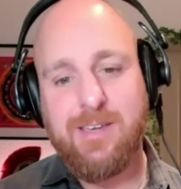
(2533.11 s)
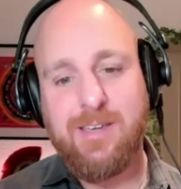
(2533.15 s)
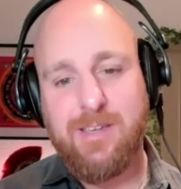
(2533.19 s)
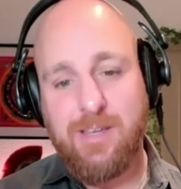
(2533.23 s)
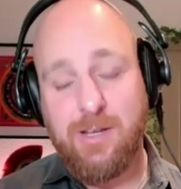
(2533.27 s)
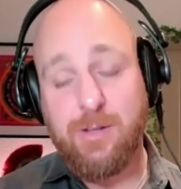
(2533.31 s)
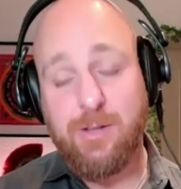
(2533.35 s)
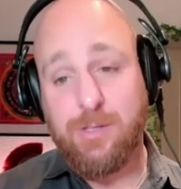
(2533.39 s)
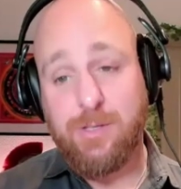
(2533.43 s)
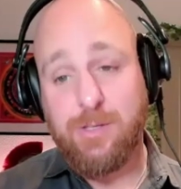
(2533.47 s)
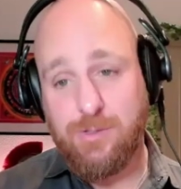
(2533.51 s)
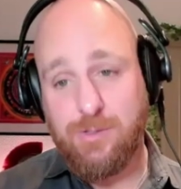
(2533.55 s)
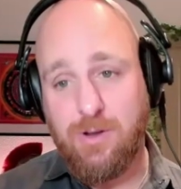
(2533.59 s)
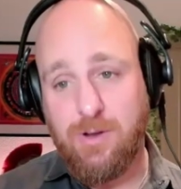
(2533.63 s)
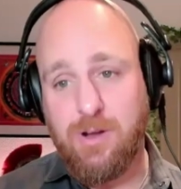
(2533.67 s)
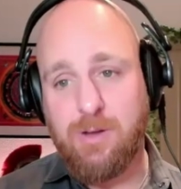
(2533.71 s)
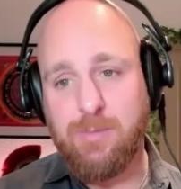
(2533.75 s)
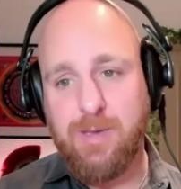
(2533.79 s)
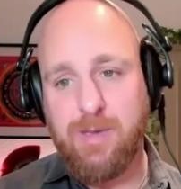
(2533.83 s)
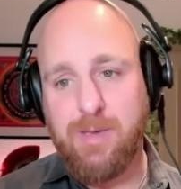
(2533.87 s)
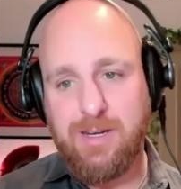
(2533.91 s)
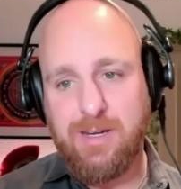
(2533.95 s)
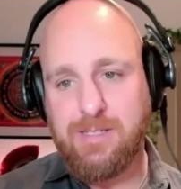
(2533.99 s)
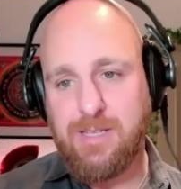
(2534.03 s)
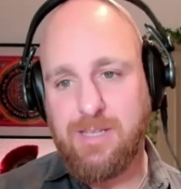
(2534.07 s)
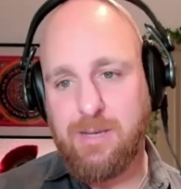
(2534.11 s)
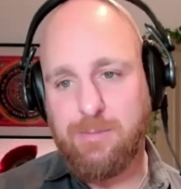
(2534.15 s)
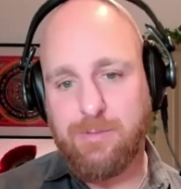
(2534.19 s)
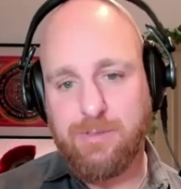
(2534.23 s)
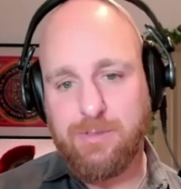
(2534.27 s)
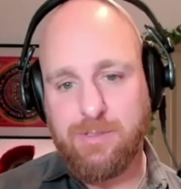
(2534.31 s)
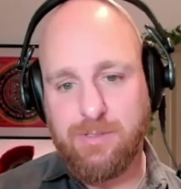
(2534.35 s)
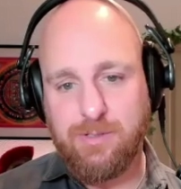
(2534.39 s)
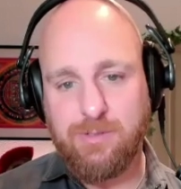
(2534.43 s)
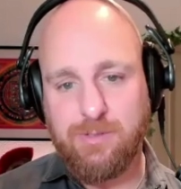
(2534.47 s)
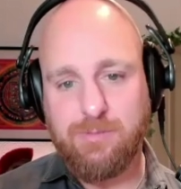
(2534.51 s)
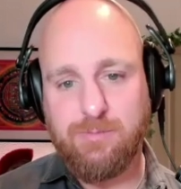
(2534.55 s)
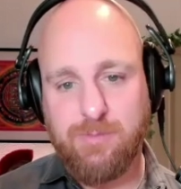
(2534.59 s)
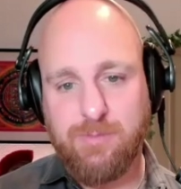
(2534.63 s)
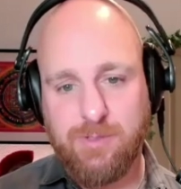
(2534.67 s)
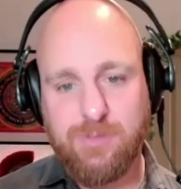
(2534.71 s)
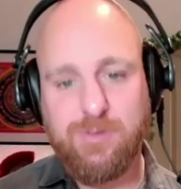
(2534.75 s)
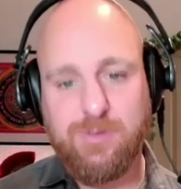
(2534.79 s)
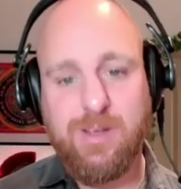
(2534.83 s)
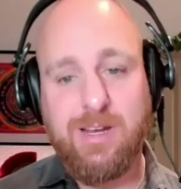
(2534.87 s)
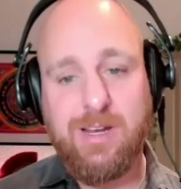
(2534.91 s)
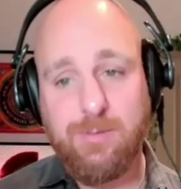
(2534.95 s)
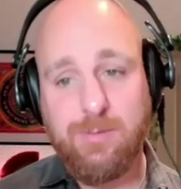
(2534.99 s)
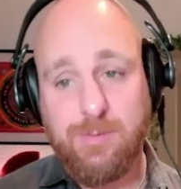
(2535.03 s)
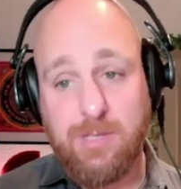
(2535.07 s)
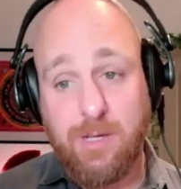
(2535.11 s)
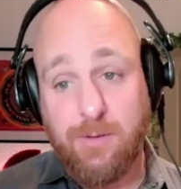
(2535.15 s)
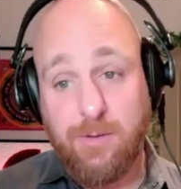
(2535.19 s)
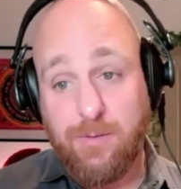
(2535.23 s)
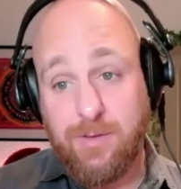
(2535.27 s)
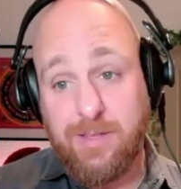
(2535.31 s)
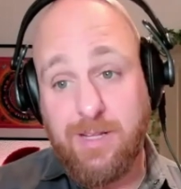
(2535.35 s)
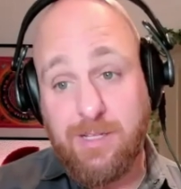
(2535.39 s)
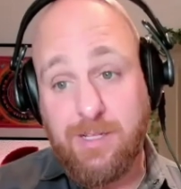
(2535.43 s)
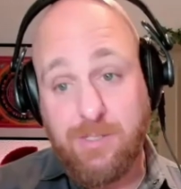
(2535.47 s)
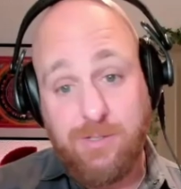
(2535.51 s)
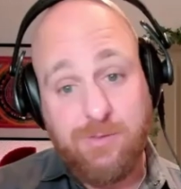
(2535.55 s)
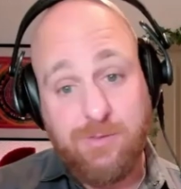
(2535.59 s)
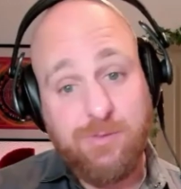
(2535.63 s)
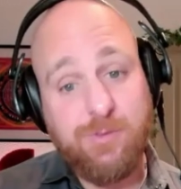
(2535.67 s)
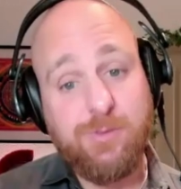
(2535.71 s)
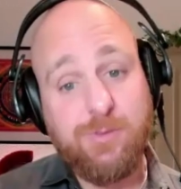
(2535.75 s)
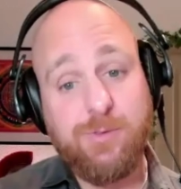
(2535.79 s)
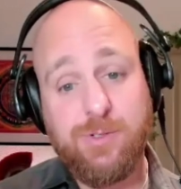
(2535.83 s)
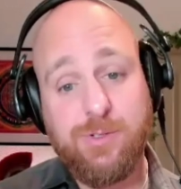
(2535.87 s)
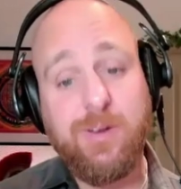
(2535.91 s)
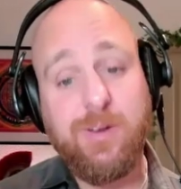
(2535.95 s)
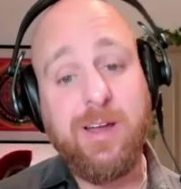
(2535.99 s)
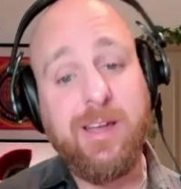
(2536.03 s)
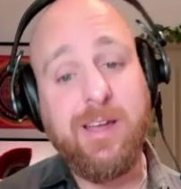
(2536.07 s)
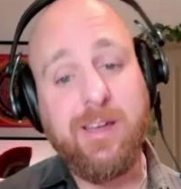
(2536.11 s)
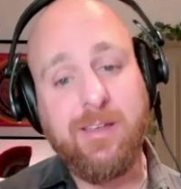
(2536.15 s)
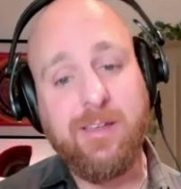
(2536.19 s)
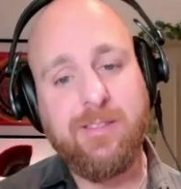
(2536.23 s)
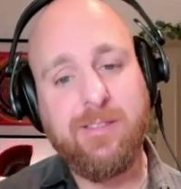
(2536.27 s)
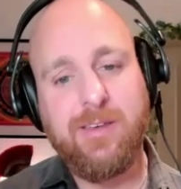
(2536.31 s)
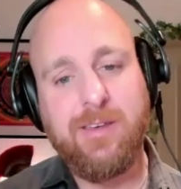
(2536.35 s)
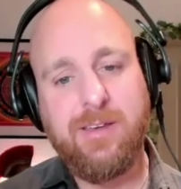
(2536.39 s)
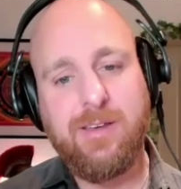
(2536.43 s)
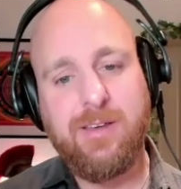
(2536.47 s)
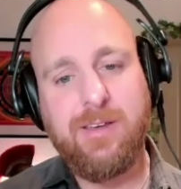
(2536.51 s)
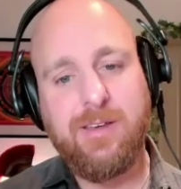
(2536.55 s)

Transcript: you know, the strong man is able to restrain himself, and that's true strength.